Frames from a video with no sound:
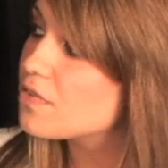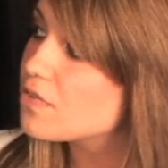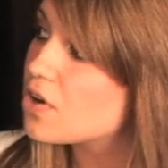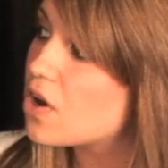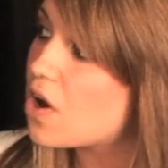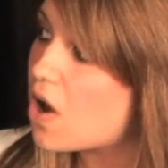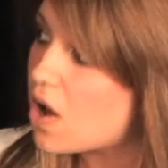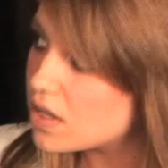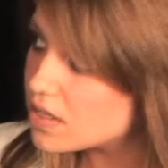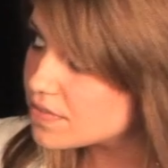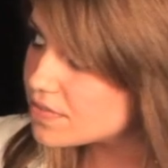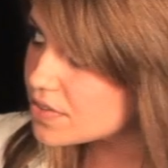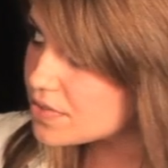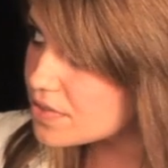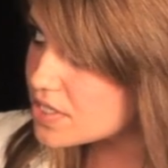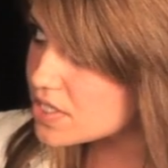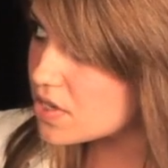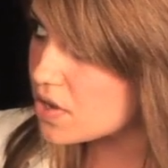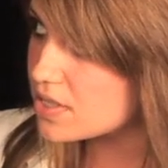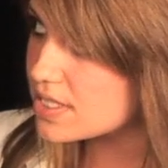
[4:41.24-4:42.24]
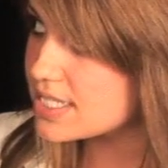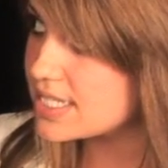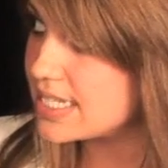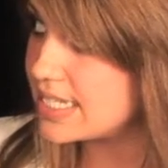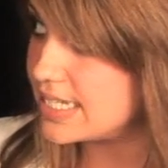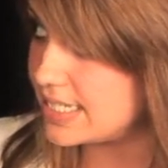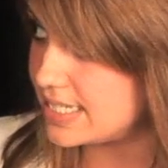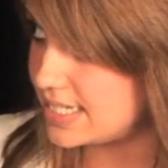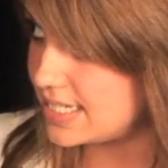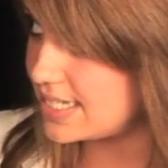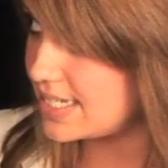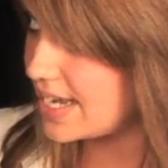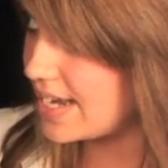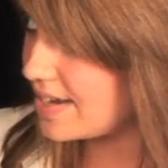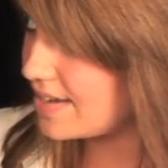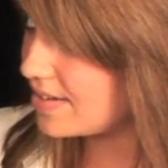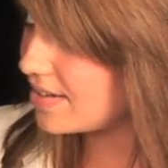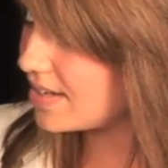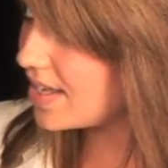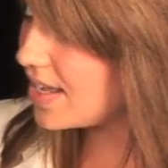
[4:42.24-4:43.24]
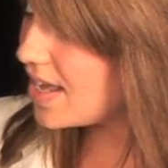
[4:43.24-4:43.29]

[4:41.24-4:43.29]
over all of the results in detail.